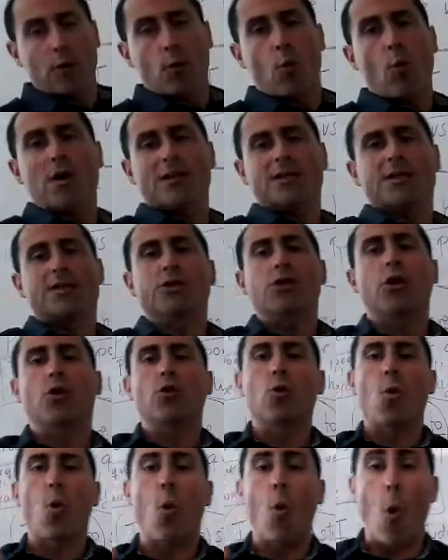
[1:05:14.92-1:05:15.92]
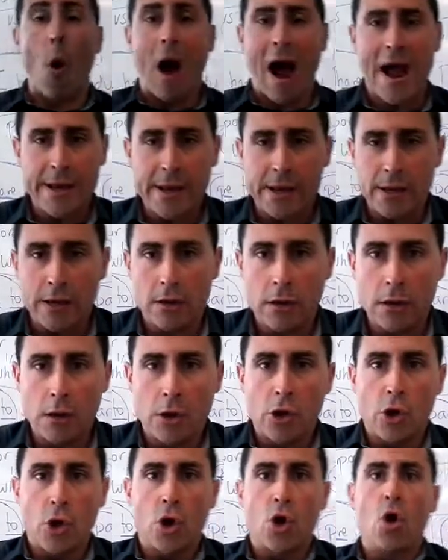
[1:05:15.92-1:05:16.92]
question why,
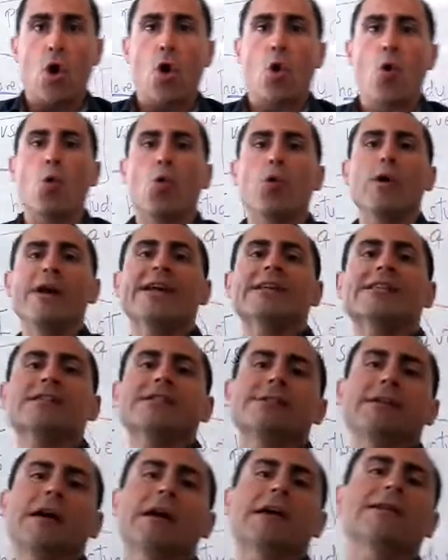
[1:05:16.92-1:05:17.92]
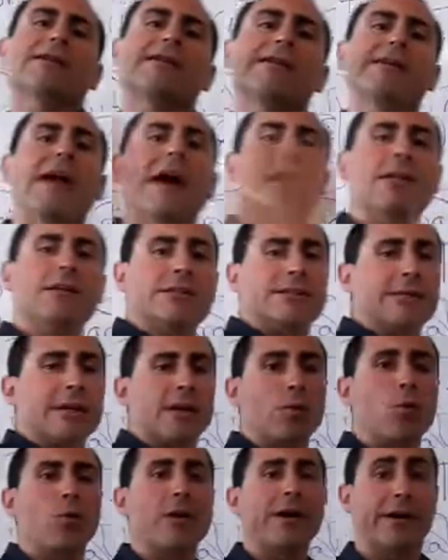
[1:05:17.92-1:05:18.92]
we start the
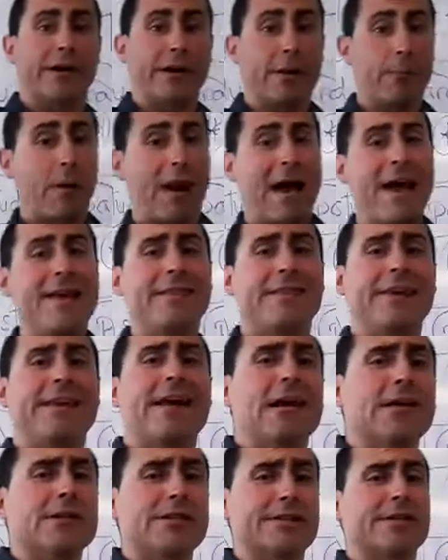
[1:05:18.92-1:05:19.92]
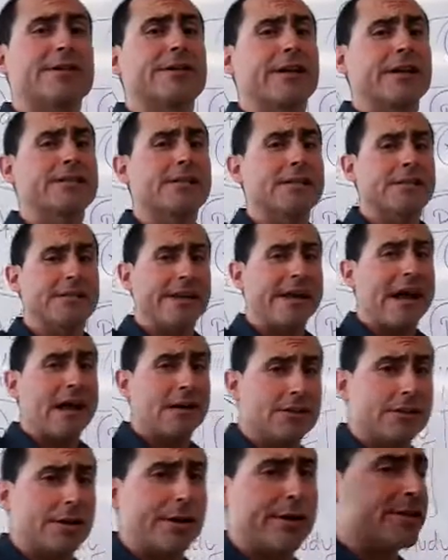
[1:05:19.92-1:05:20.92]
answer, we reply the
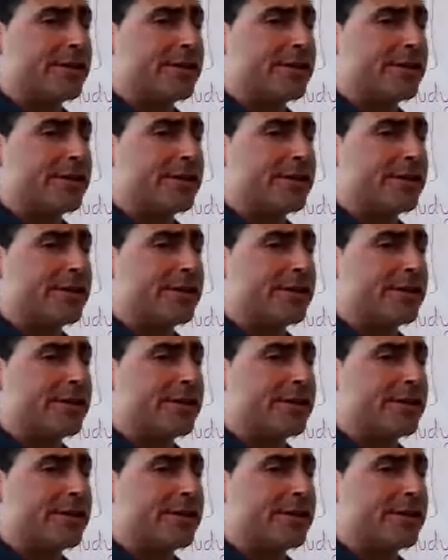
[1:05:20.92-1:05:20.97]
answer